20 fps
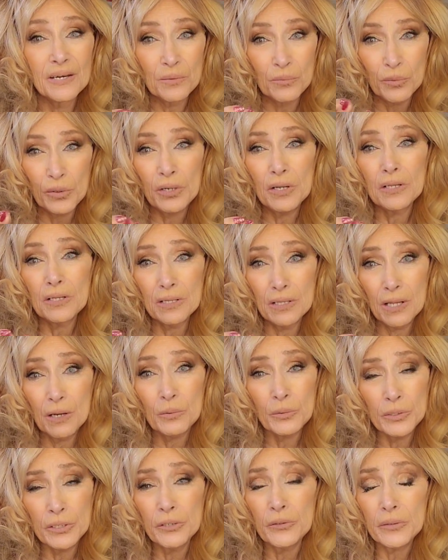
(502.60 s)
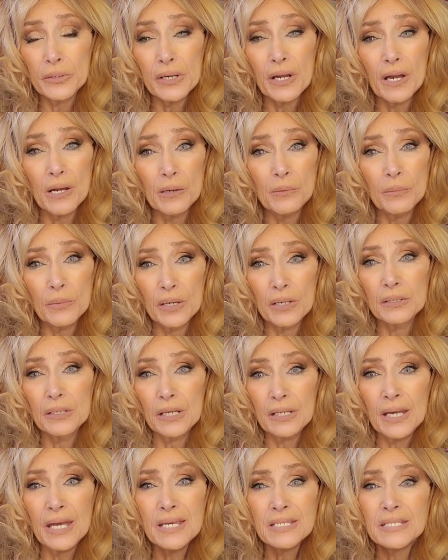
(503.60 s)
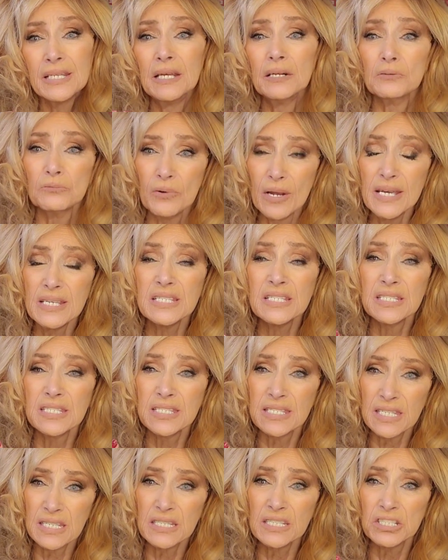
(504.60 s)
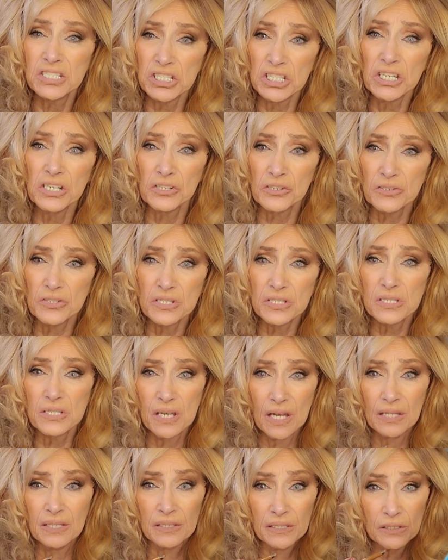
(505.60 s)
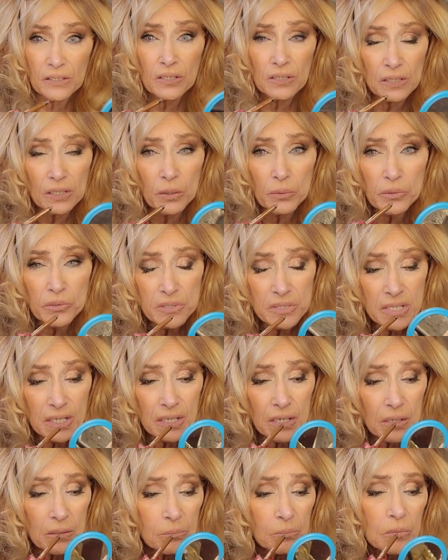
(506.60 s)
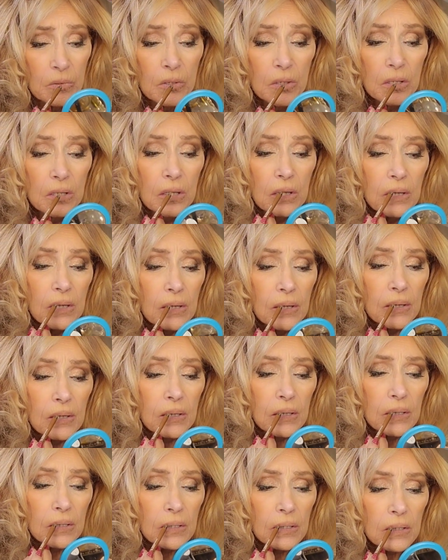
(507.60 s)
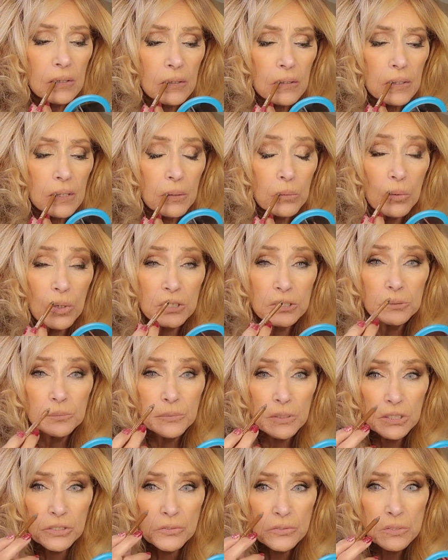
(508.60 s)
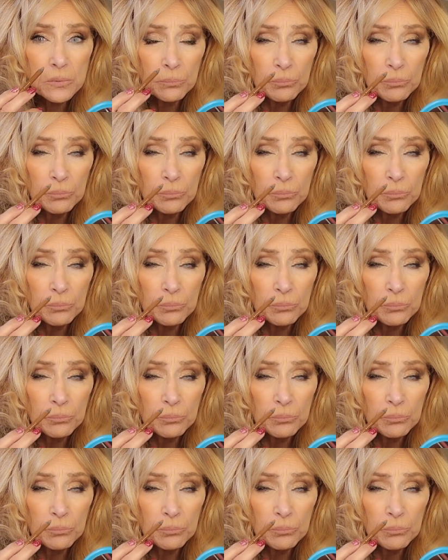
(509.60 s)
we're going to lower your income. He hasn't had a raise in 6 years, and they're going to lower his income? Okay, watch. I'm going to use a